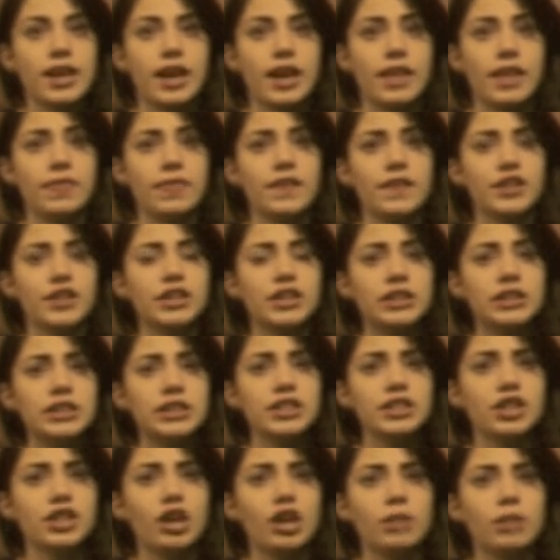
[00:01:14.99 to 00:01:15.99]
and their
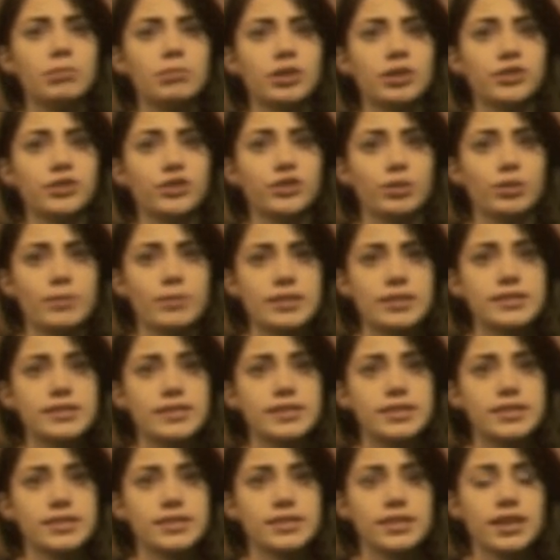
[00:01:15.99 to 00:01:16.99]
clinical
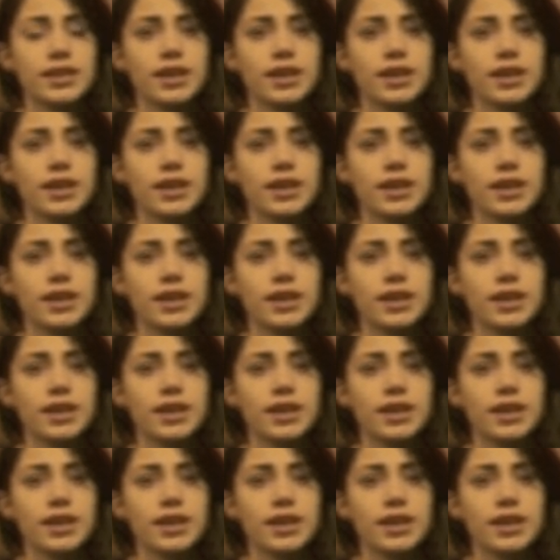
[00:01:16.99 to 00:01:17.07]
performances.